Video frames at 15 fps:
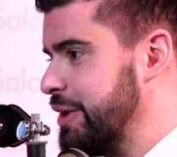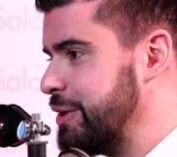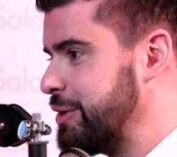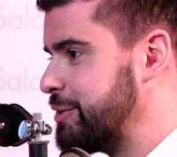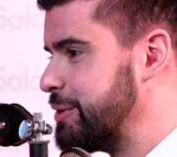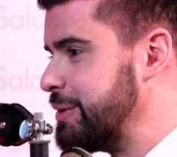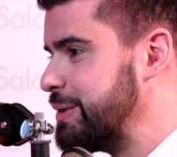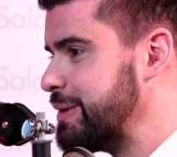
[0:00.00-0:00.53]

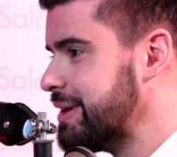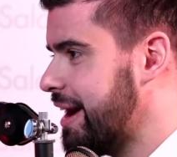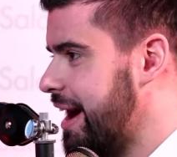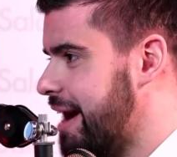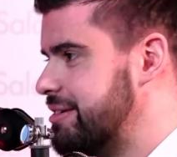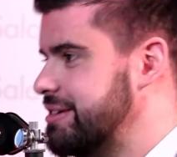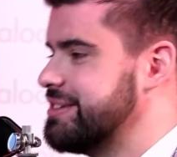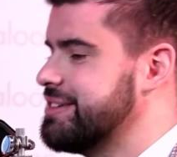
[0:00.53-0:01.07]
Google
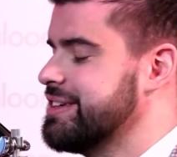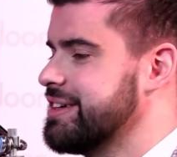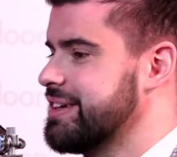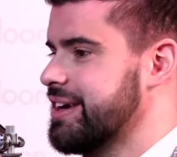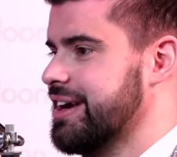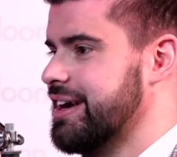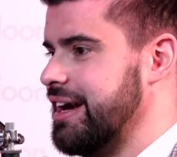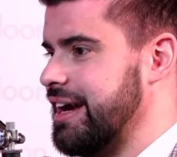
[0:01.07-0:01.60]
everything
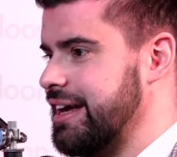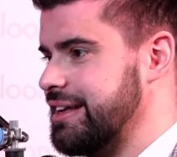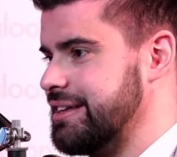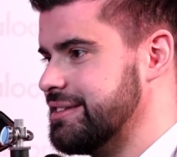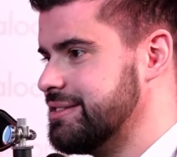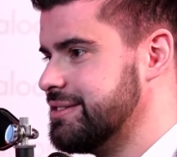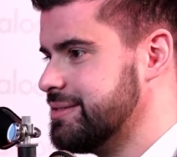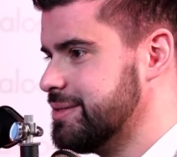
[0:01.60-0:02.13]

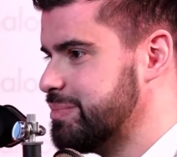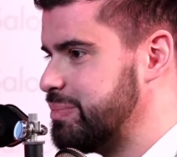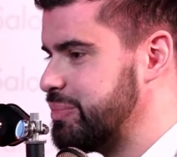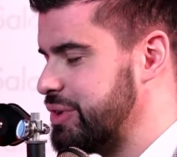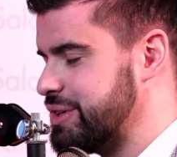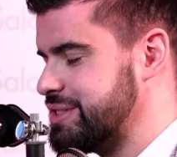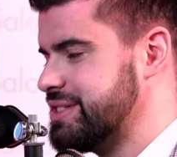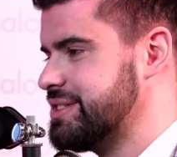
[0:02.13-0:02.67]
and
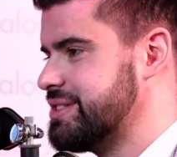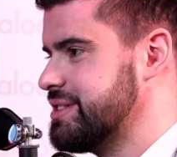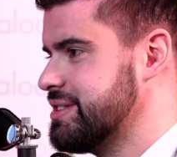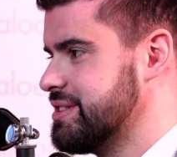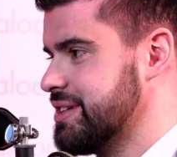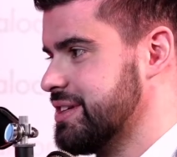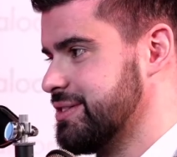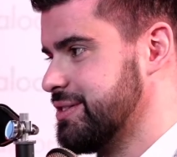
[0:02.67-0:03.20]

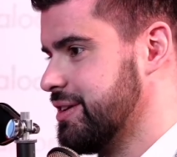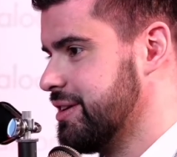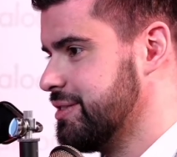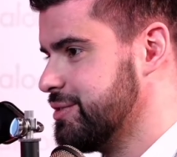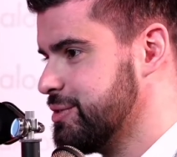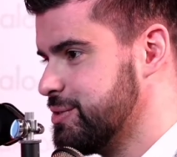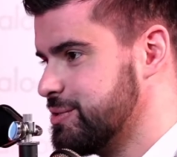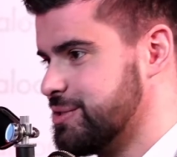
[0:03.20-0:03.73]
processes, and
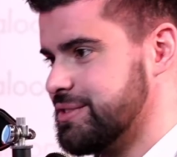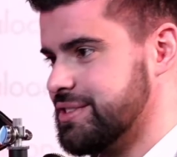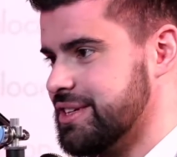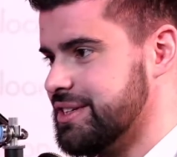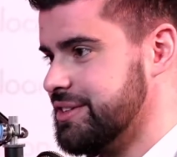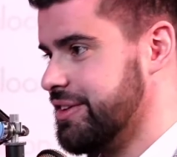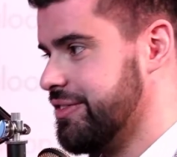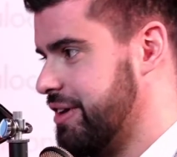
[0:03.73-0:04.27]
talk to
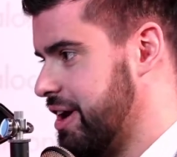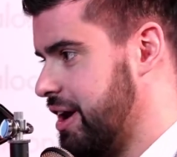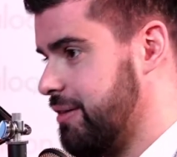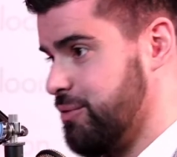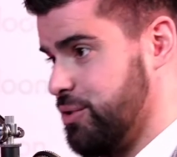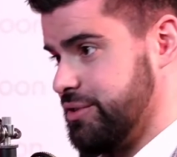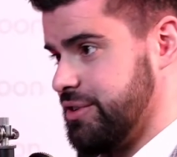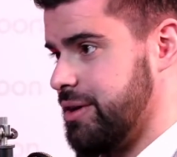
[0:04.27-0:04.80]
Sandy,
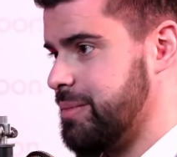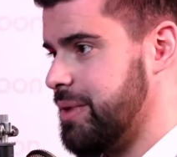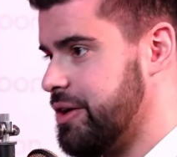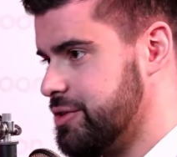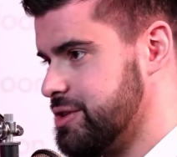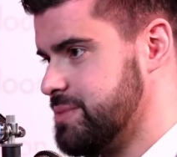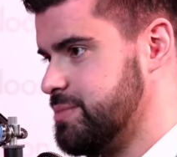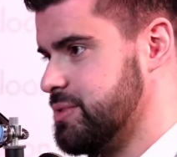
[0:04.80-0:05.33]
Rehan, what are my
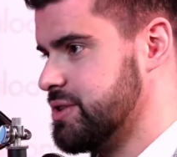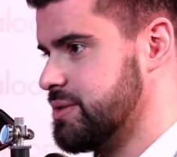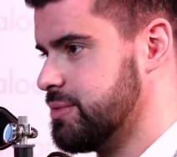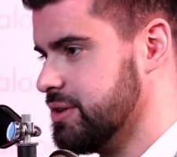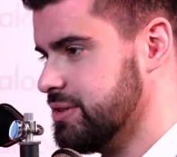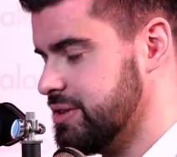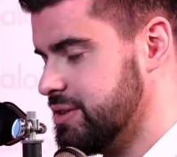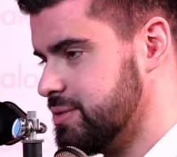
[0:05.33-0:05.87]

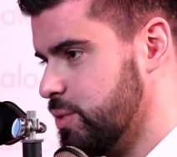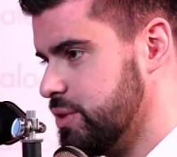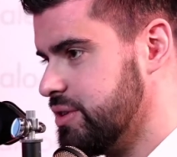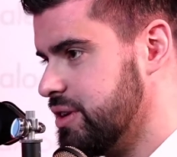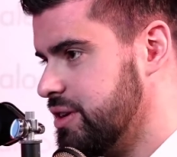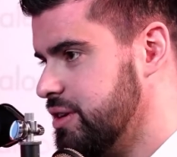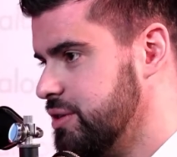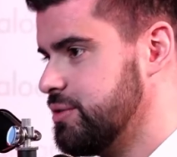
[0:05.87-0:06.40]
responsibilities, what I
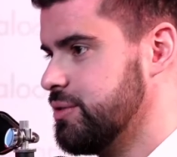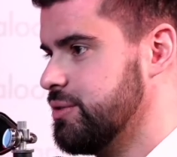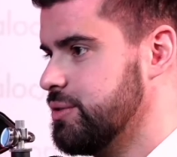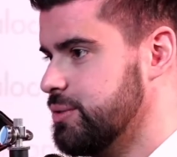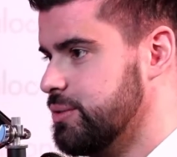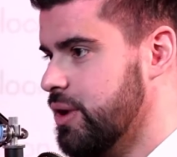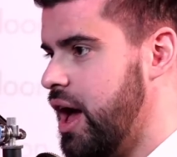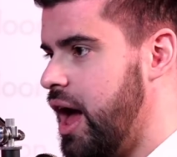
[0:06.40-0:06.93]
need to
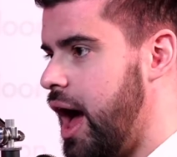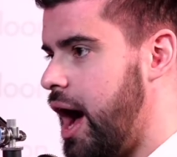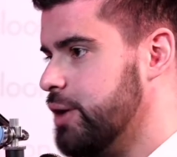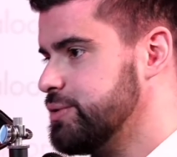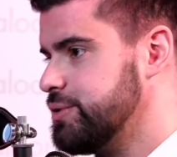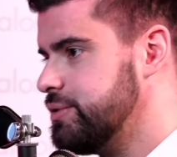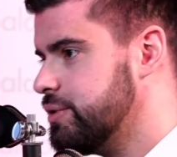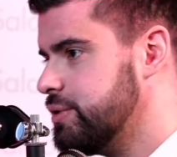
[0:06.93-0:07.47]
do, how
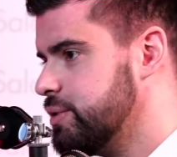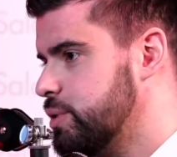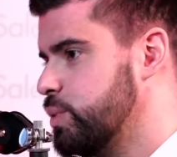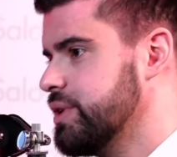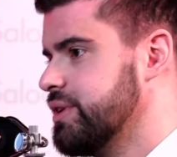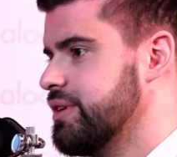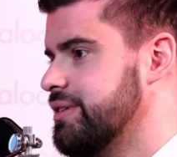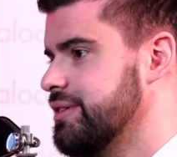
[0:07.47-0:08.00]
to talk
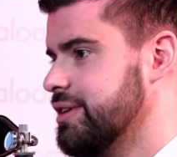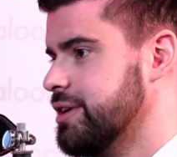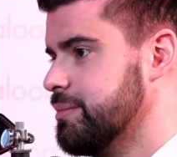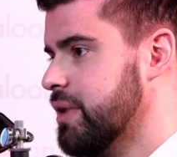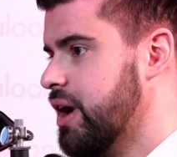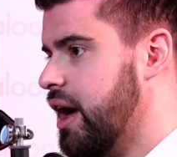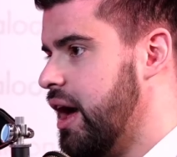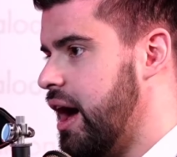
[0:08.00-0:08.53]
with the team.
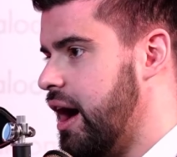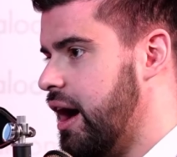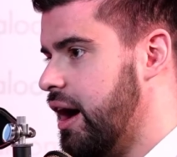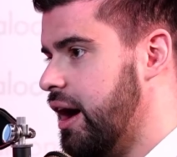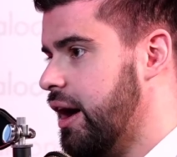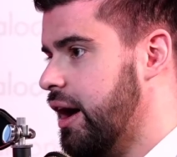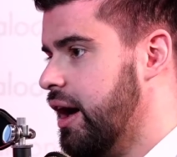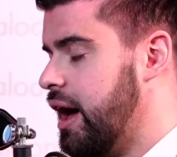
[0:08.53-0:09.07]

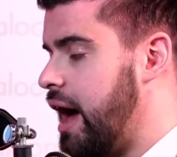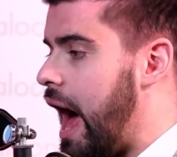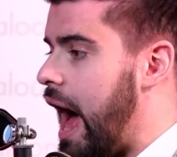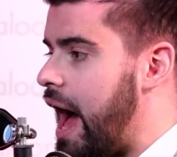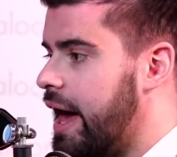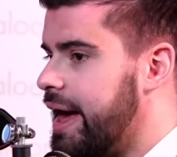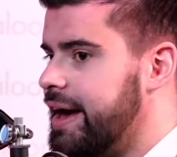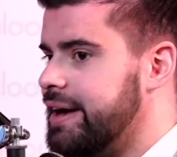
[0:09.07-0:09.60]
I
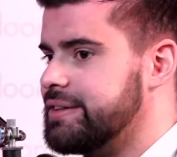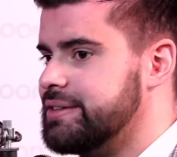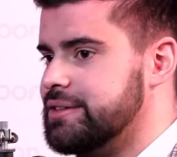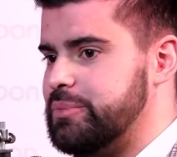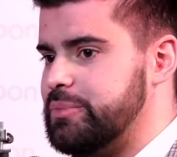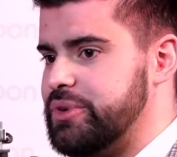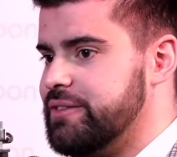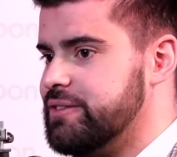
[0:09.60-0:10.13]
had a
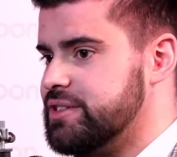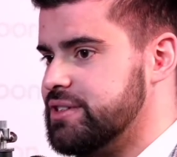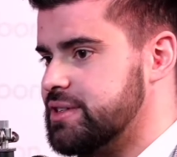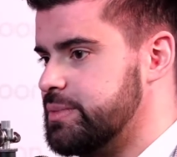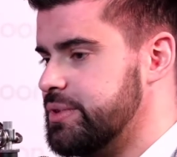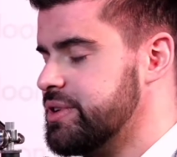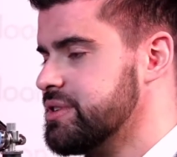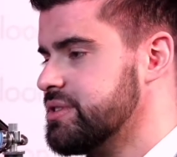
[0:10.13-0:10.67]
previous
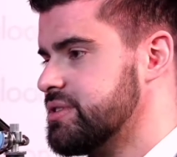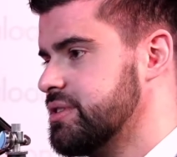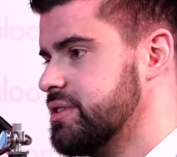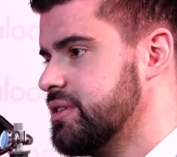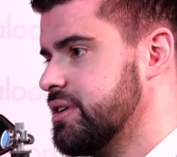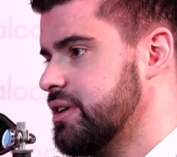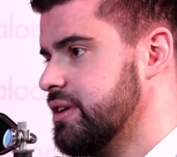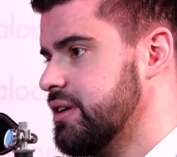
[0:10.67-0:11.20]
experience
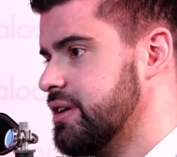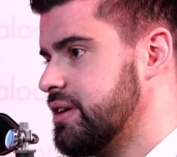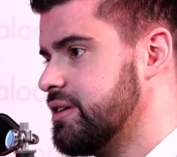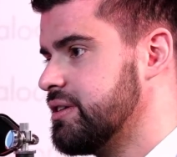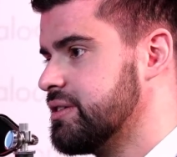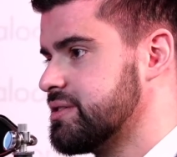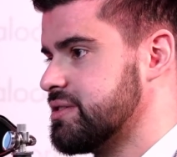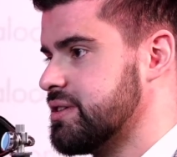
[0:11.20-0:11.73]
in
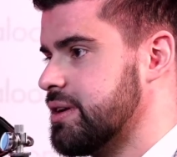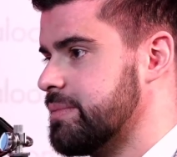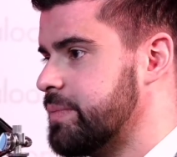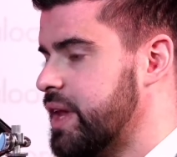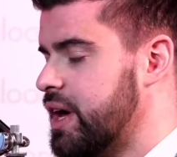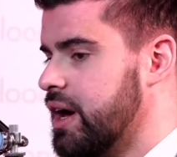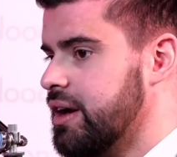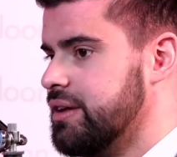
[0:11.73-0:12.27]
leading some
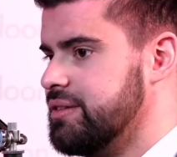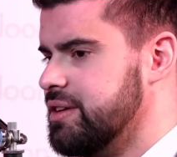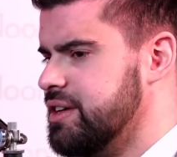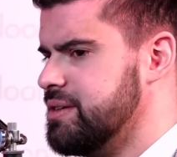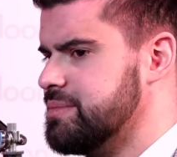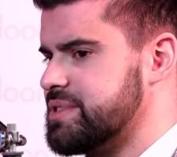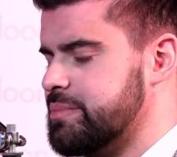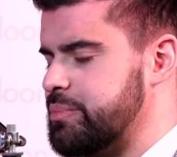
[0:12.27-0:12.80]

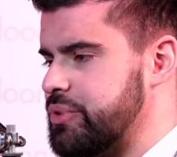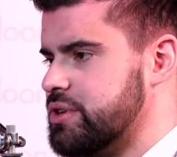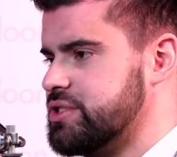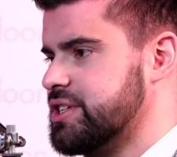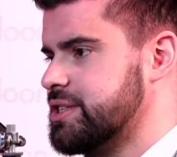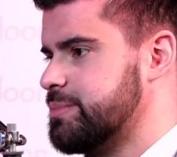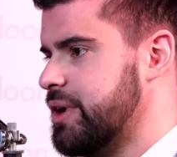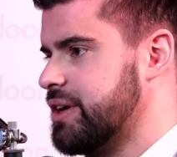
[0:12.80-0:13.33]
teams and
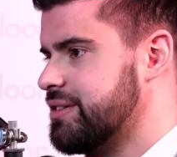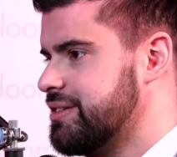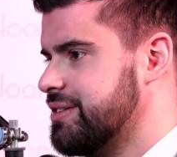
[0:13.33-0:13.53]
projects, but